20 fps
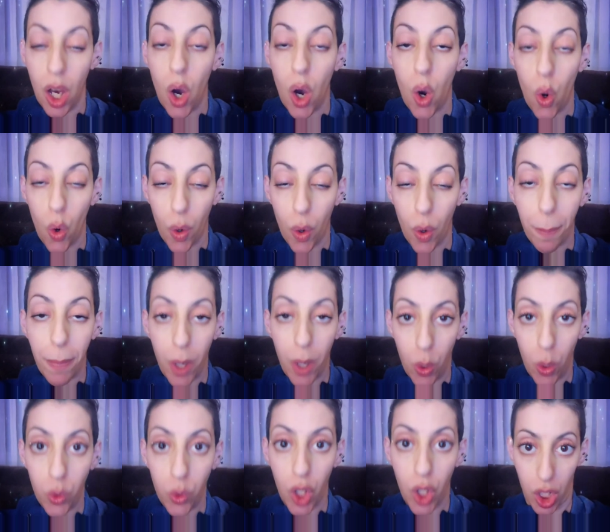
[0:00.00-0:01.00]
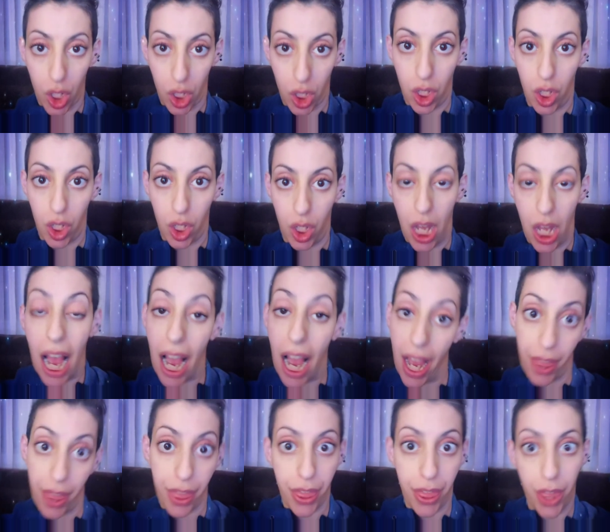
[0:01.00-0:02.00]
Hormonal, I
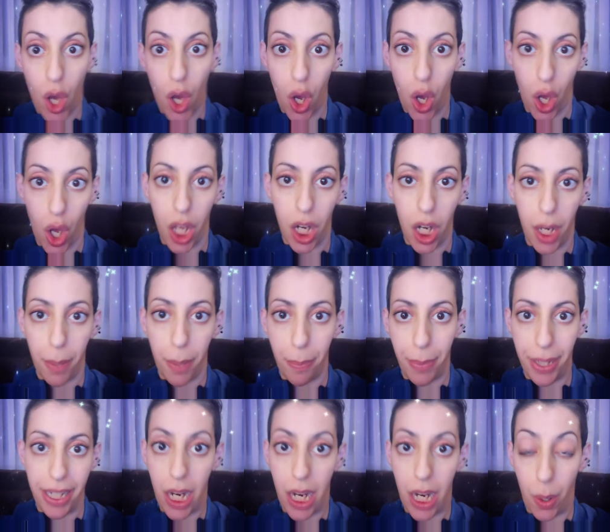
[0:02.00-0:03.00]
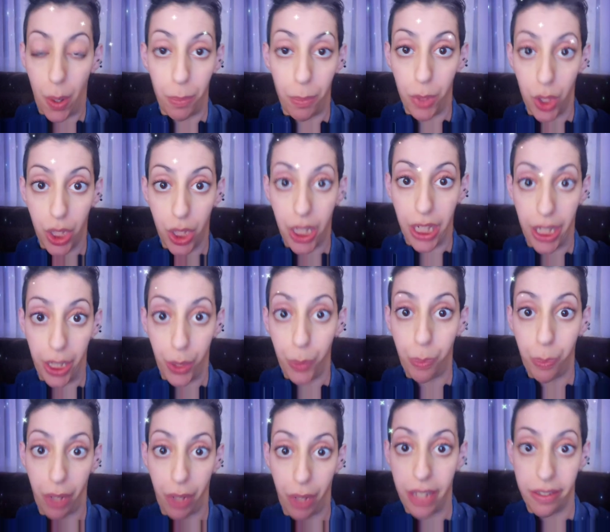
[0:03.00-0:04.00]
thought. But now I'm looking. You
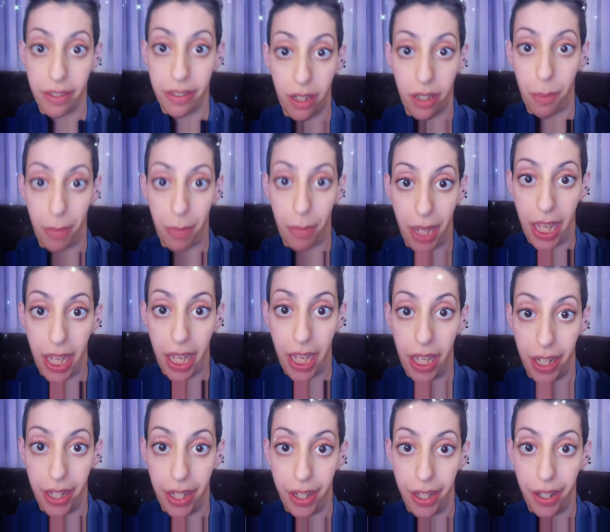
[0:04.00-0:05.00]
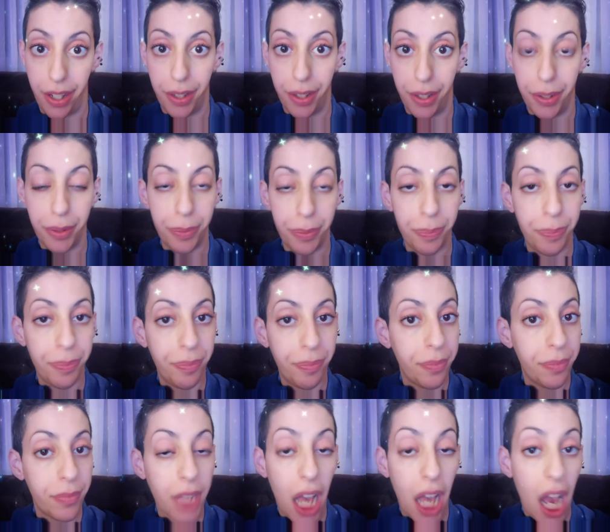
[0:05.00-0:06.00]
prancing on my head.
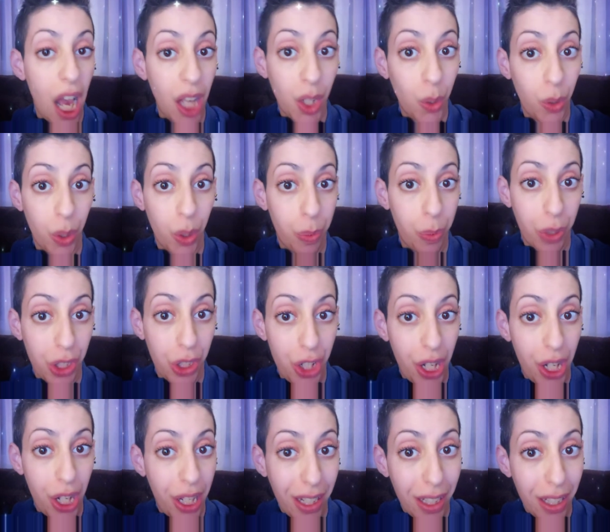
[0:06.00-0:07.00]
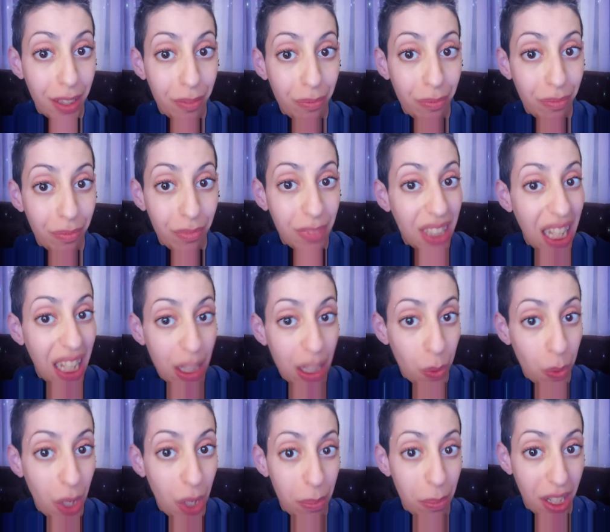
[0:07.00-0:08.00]
I don't appreciate it. That's what
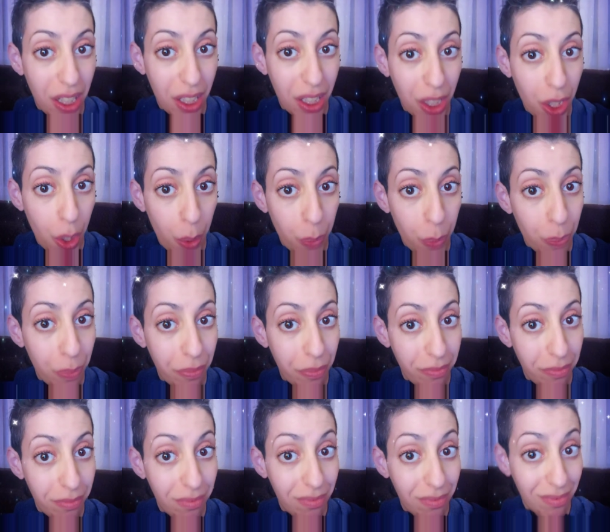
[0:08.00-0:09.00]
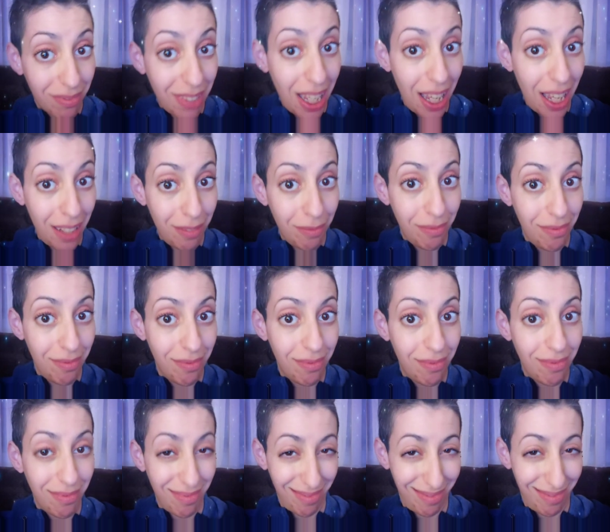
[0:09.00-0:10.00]
I'm telling you. Okay?
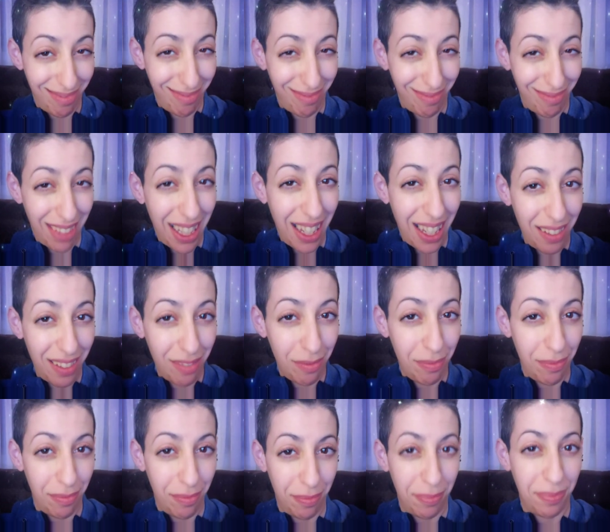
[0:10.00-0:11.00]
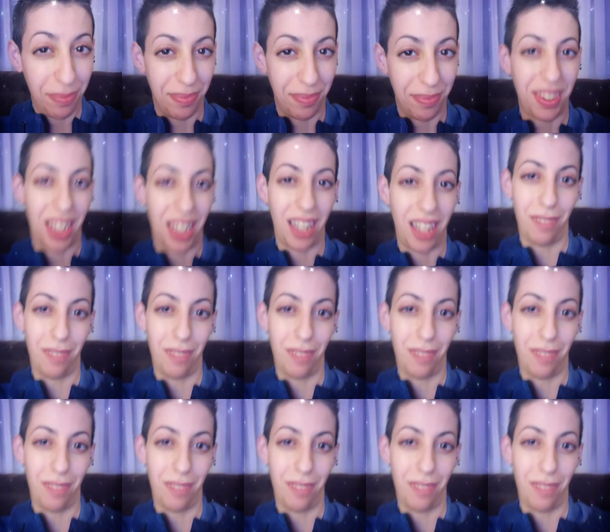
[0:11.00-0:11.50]
Okay? Okay.